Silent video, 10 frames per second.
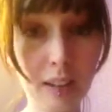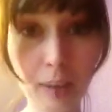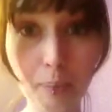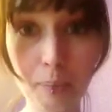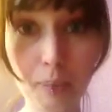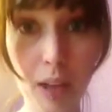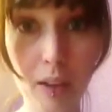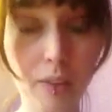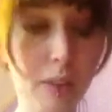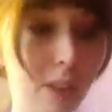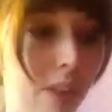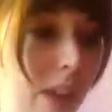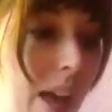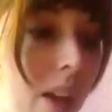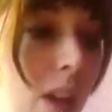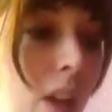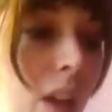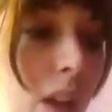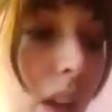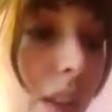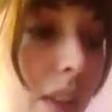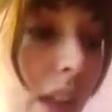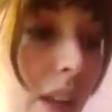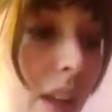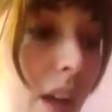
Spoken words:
them other than that. Then